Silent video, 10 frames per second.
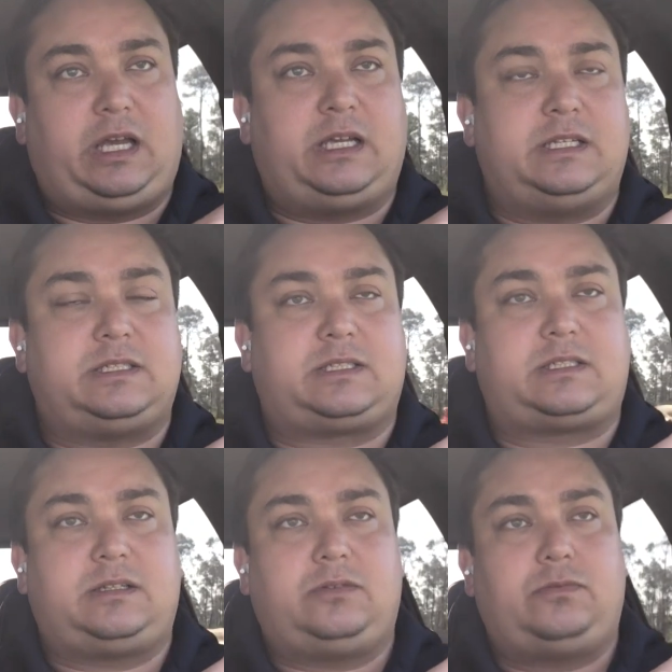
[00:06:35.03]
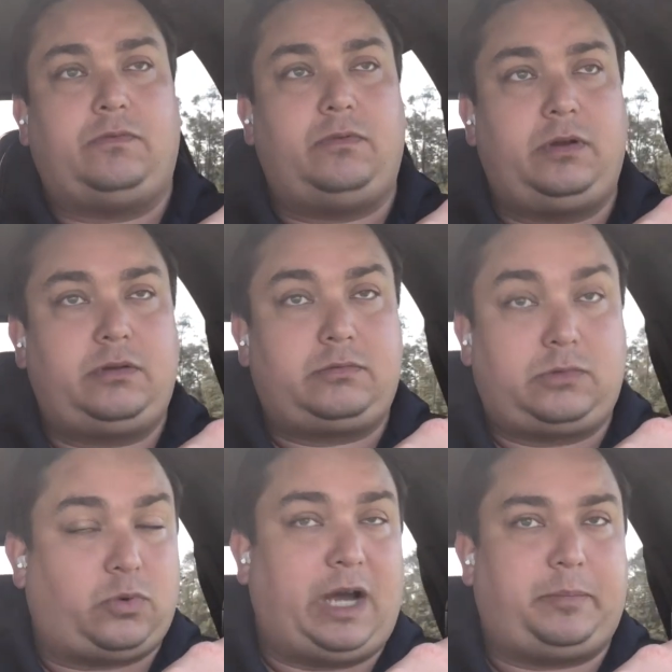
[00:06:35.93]
is
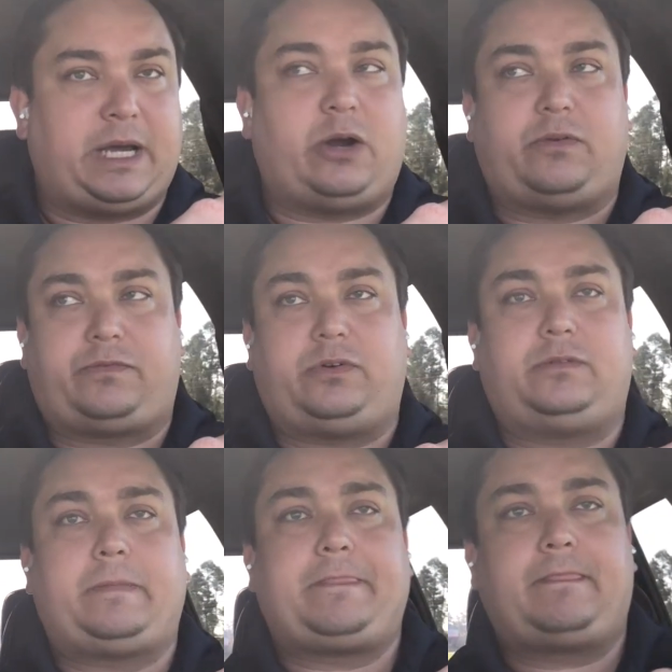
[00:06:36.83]
quite powerful.